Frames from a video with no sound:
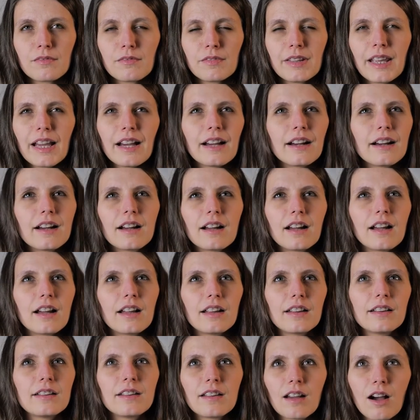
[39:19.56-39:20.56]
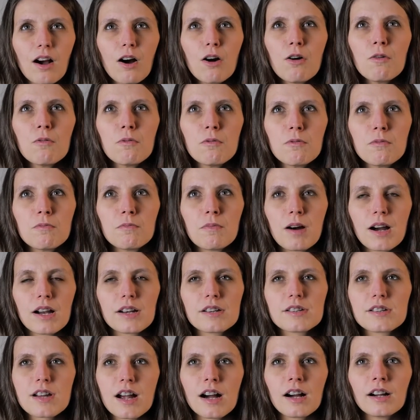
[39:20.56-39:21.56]
yeah, how
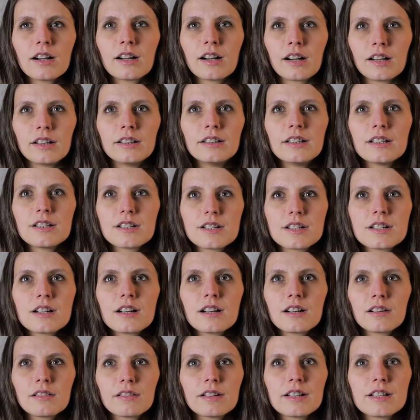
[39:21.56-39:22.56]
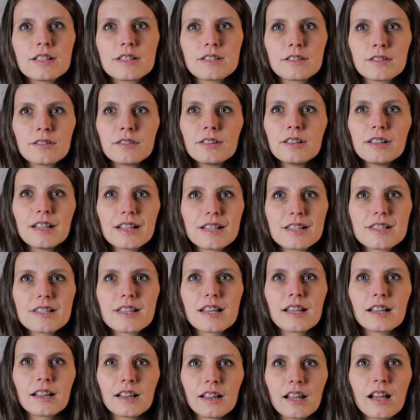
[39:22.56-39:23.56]
much unconditional His goodness
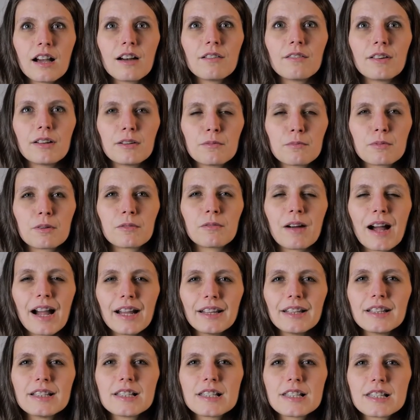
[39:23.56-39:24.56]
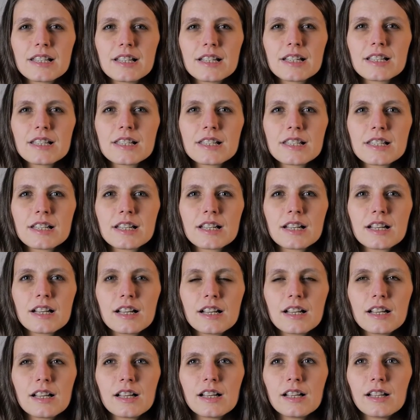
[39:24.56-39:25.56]
and love and providence is.
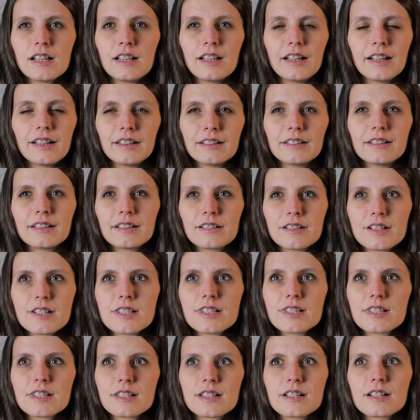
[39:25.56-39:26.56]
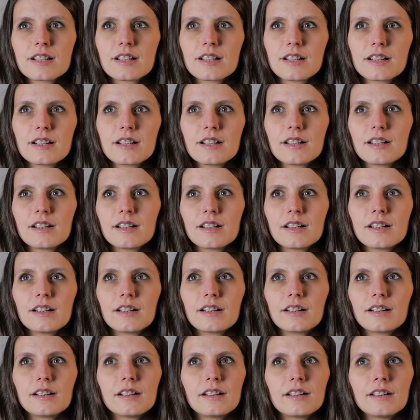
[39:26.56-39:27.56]
Like there is,
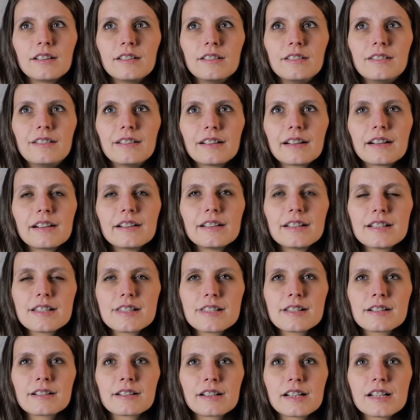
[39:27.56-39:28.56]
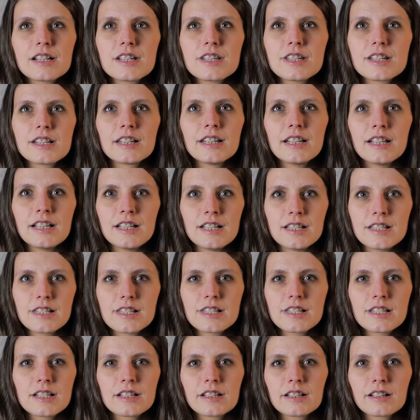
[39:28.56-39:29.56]
there are these
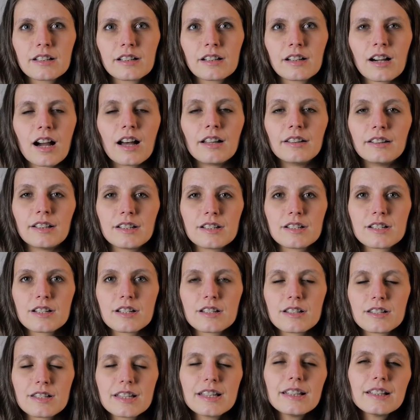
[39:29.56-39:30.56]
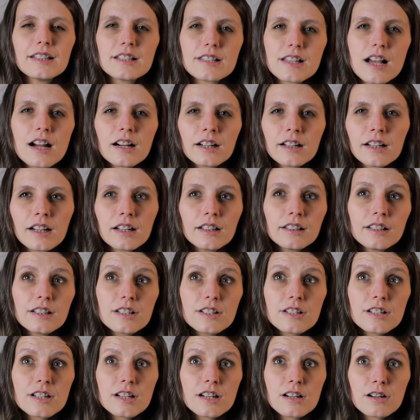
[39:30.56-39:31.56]
Christianese conditions. It is
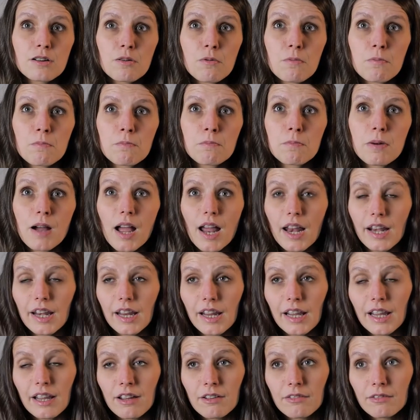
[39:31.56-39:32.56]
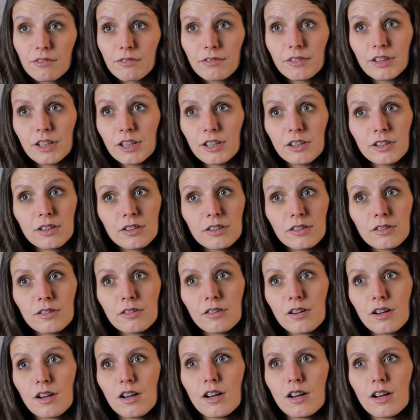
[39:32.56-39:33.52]
unconditional, but if you